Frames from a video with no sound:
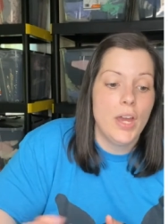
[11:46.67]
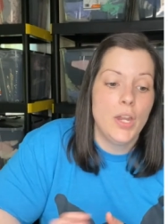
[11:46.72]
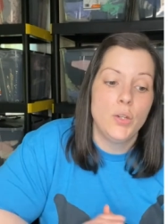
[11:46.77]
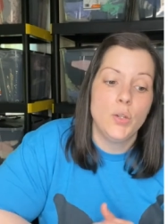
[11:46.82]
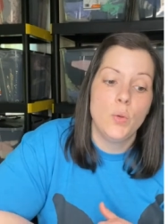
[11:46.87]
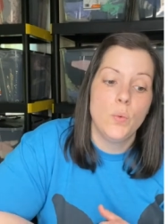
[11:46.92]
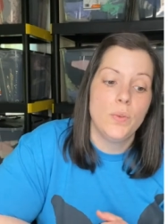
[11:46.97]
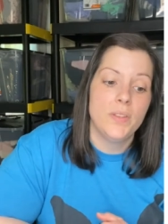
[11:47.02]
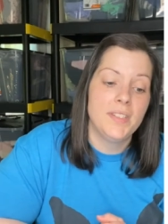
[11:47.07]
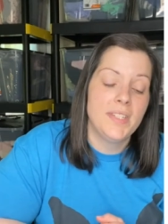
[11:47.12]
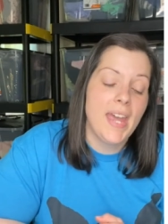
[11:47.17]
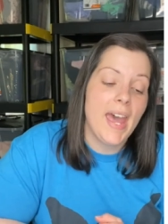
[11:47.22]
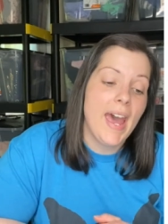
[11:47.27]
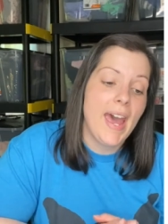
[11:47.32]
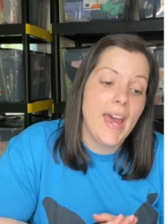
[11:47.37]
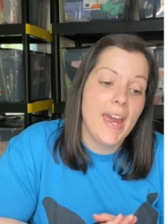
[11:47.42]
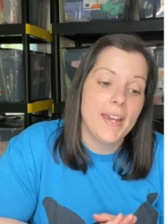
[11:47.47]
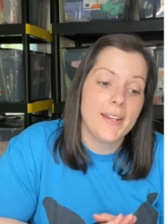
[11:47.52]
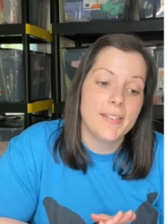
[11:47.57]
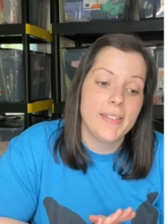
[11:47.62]
a new with
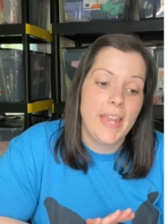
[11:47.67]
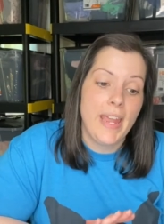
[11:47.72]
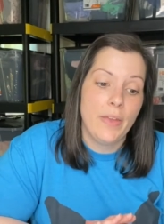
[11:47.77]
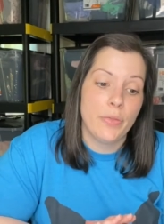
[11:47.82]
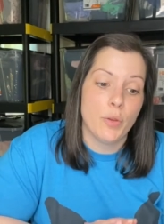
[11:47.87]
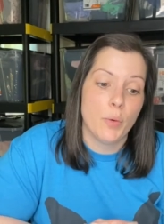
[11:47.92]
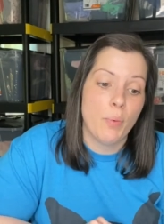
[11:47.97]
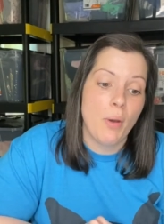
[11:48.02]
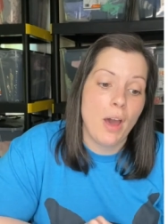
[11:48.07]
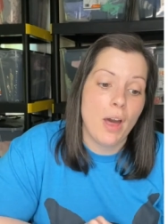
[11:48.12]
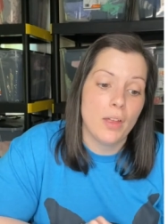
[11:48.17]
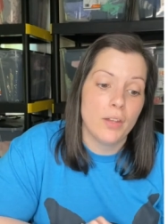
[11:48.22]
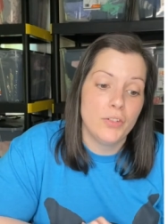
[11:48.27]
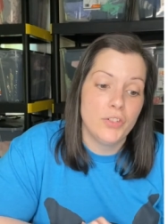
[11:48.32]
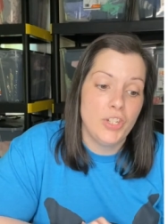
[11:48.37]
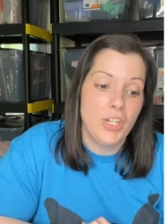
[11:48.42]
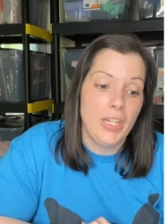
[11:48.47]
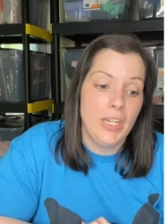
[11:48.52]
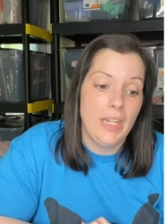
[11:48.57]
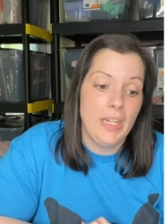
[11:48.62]
tags,
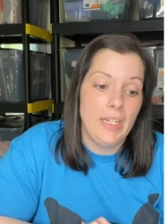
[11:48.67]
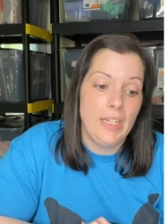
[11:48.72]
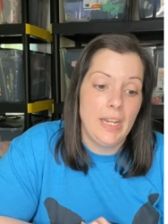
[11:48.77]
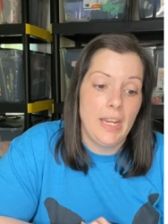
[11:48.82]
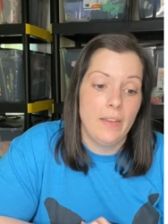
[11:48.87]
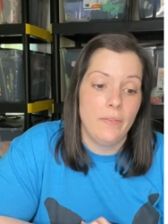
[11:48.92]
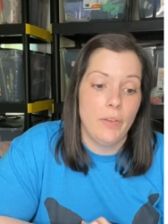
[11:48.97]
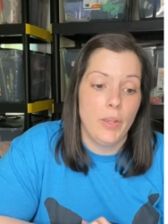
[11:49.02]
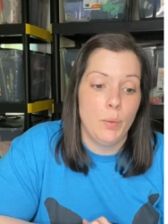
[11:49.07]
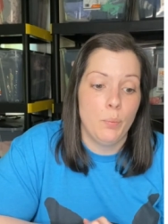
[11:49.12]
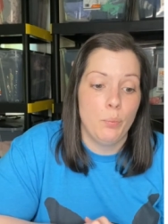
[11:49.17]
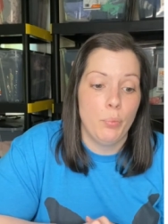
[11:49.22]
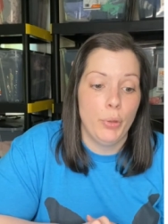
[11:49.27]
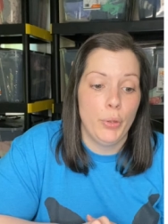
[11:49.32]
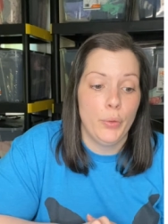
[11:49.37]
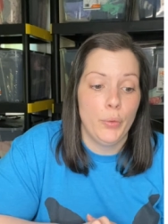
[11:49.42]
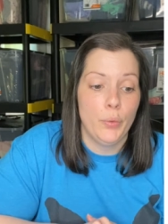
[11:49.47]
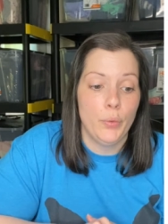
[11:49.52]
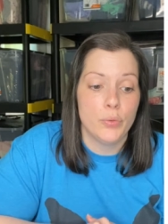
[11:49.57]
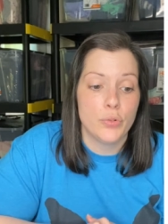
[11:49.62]
Anthropologie, navy
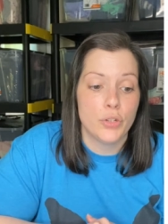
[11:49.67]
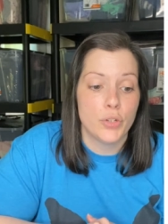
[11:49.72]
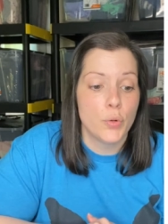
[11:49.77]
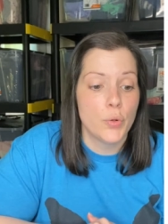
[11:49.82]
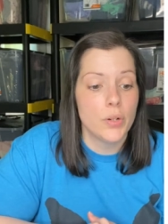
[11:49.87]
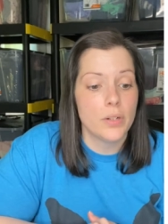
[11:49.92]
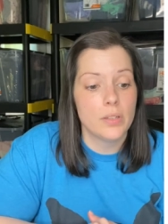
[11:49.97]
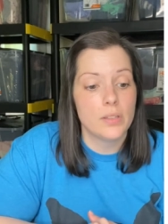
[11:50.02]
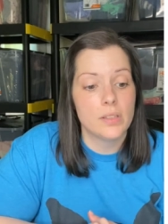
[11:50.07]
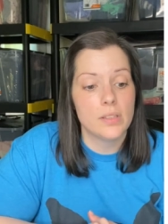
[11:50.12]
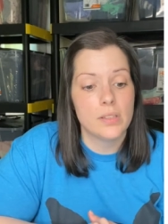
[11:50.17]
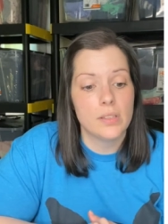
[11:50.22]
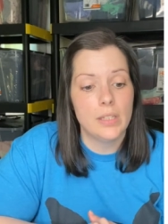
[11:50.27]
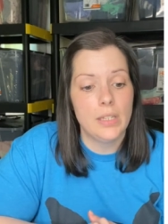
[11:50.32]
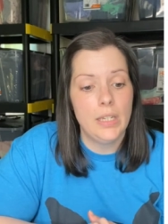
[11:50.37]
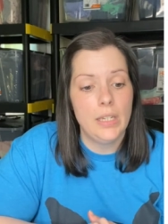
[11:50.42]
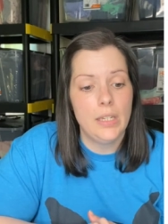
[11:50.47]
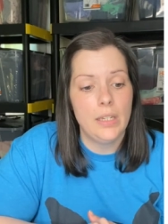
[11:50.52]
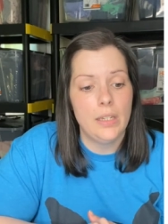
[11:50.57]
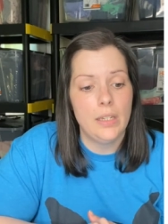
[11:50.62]
blue, short
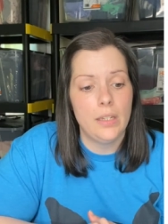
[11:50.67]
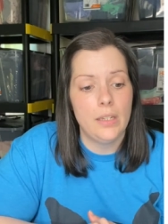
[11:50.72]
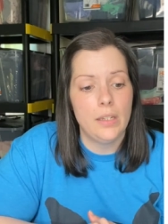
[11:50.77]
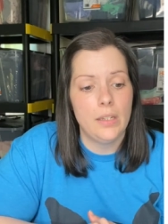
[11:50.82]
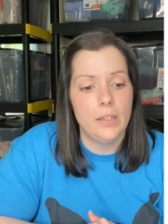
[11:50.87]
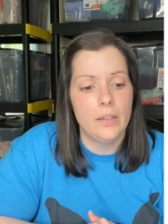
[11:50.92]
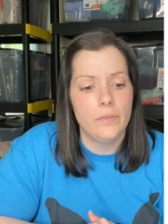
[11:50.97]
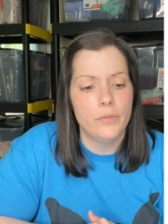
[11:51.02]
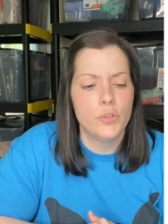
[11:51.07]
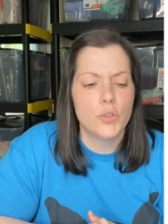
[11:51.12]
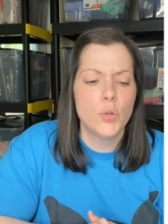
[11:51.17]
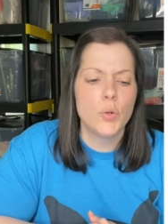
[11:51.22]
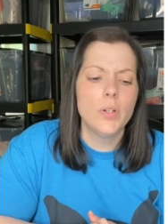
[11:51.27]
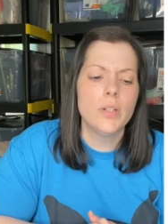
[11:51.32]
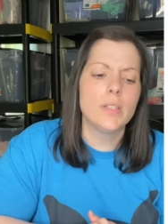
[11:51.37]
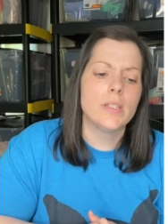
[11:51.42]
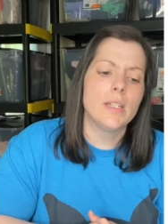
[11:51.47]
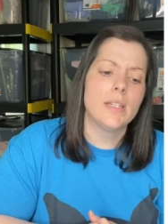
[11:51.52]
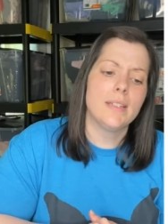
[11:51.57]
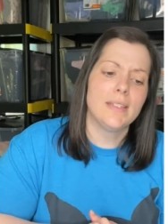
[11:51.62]
sleeve,
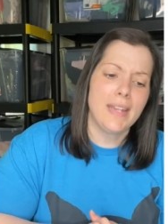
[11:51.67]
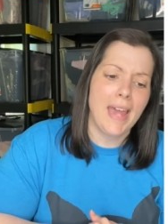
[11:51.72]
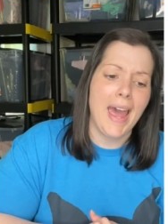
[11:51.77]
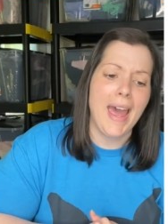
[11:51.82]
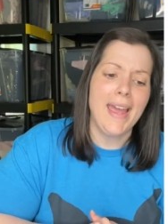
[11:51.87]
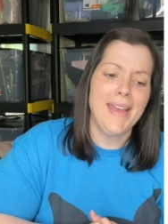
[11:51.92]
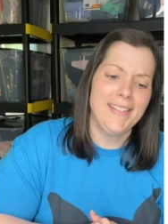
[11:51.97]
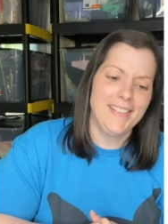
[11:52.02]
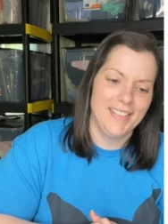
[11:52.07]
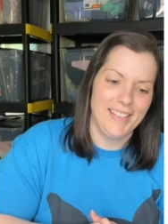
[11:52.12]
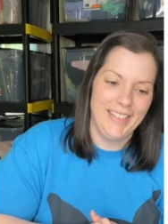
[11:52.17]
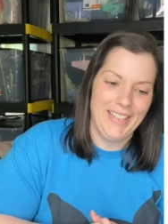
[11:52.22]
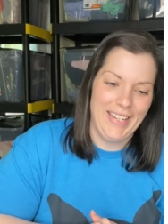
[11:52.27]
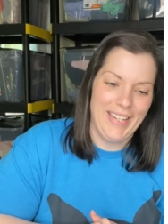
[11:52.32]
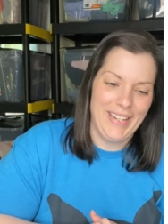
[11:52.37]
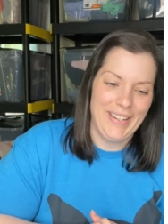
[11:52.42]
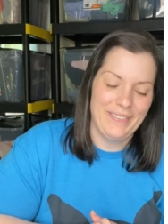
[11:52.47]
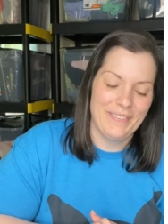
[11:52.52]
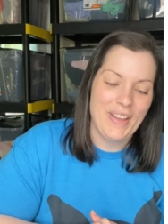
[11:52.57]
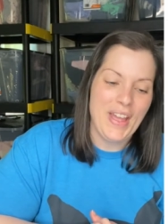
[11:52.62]
short tie
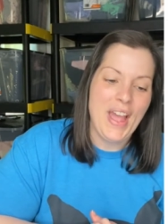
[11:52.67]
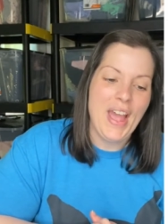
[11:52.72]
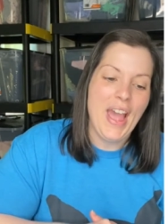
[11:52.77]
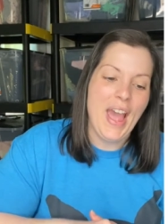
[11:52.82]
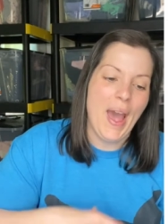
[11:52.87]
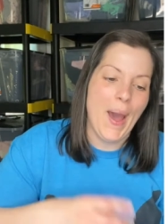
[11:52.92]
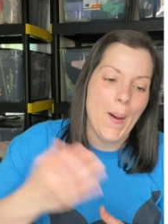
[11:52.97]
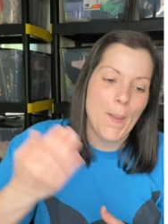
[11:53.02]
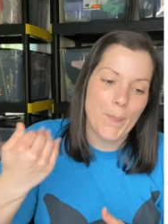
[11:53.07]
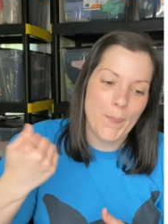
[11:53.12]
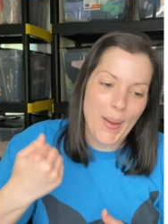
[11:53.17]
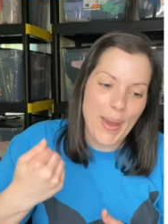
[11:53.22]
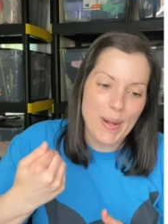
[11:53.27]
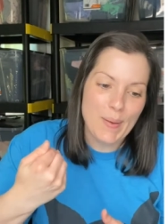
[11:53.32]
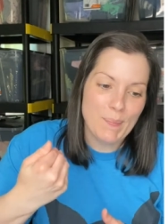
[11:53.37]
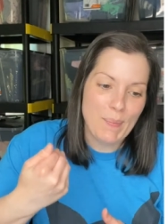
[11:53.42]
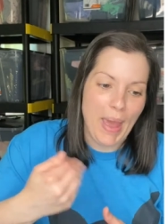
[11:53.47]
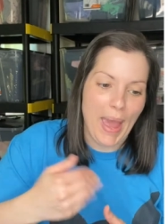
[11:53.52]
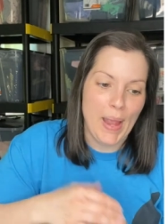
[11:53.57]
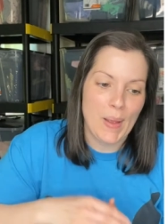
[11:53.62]
sleeve, uh,
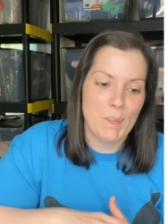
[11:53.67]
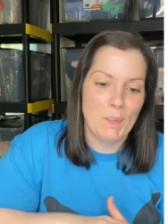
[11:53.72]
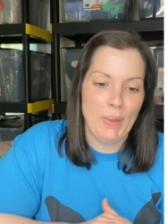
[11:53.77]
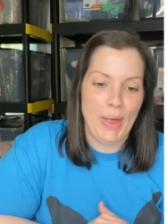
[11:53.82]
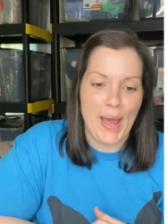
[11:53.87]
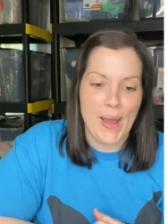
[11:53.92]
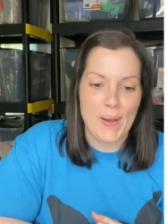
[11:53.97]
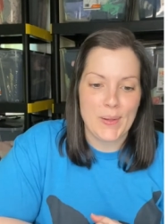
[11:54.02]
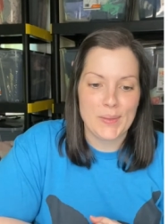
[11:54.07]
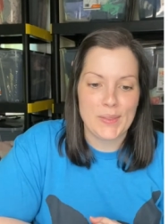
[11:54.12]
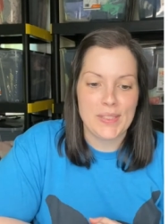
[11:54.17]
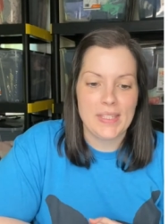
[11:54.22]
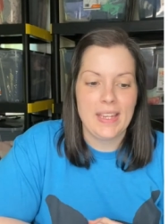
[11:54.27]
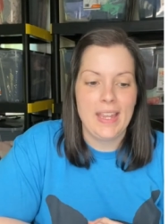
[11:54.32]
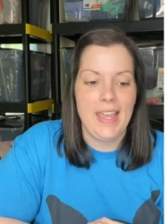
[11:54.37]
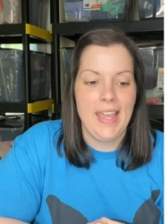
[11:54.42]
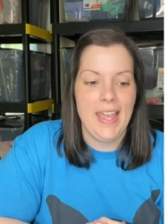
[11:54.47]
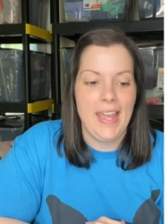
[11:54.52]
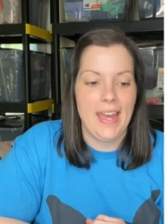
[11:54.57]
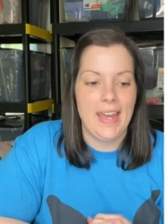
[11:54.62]
button back blouse,
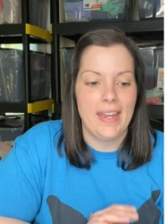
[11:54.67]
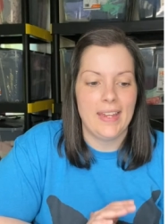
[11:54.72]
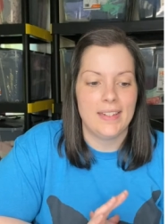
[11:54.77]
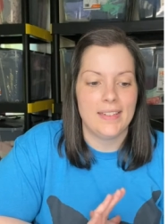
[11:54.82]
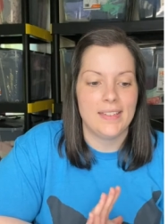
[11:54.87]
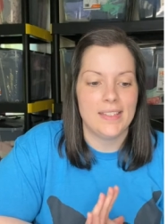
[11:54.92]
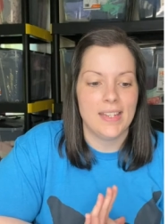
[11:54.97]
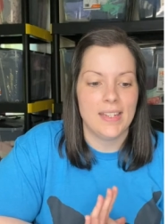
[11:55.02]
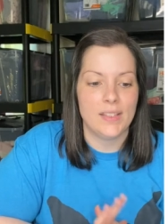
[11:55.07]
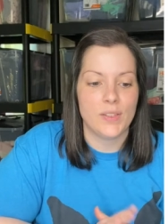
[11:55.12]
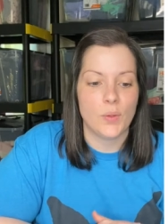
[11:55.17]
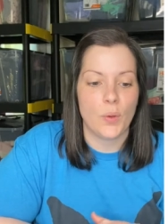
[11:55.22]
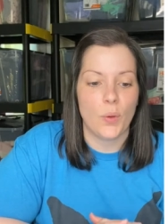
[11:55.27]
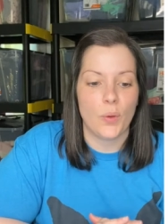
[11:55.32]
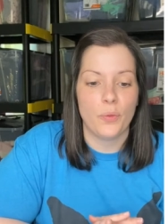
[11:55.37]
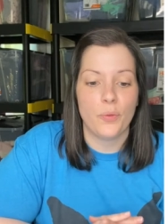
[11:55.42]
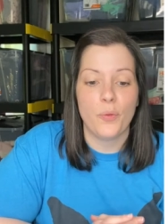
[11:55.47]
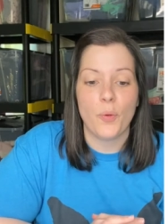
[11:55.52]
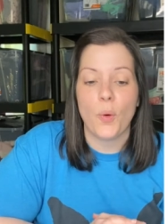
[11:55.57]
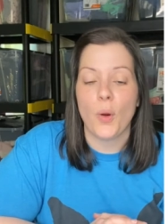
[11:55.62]
and it's
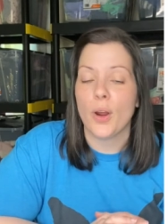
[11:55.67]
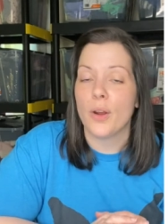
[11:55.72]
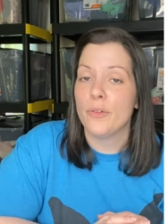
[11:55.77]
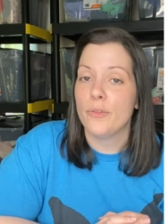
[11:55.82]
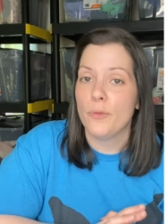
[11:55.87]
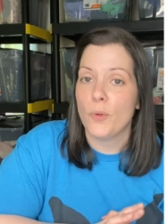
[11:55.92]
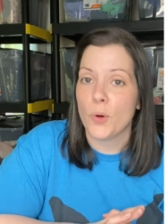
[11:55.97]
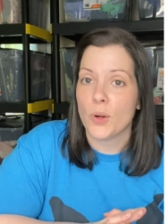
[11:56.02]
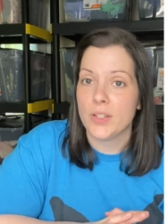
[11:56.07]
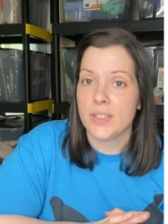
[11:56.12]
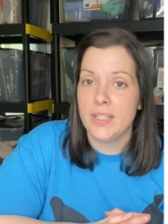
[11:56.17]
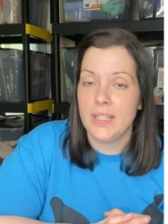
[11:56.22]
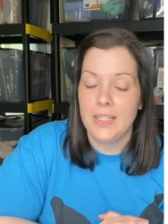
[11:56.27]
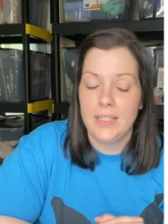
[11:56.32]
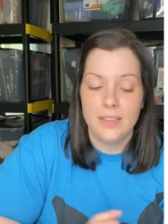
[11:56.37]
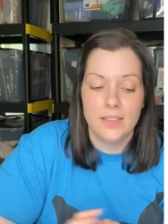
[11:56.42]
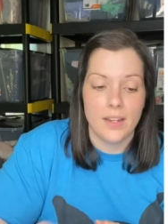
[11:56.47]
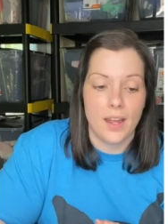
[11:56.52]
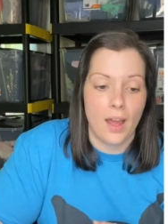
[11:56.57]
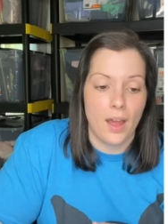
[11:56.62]
sold for
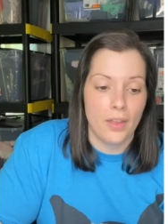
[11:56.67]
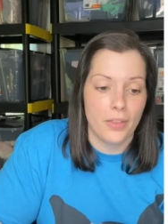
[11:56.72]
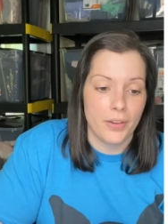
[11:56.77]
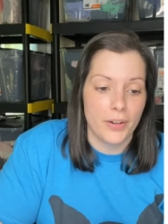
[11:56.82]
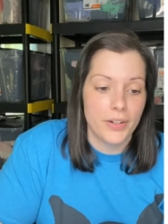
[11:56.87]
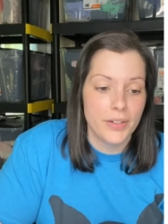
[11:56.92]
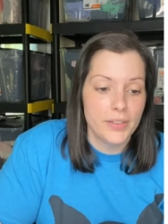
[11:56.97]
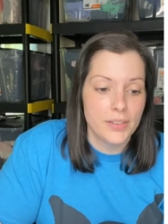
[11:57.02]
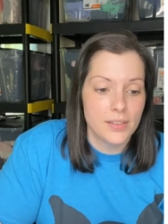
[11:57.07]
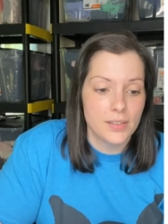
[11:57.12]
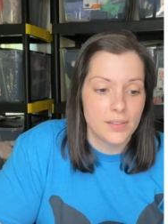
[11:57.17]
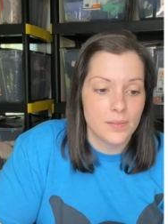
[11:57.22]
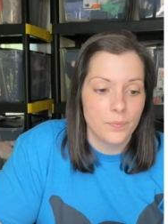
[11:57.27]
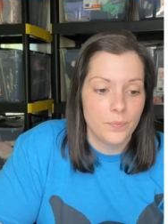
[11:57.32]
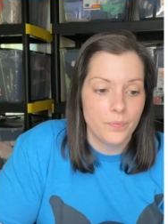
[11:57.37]
$14.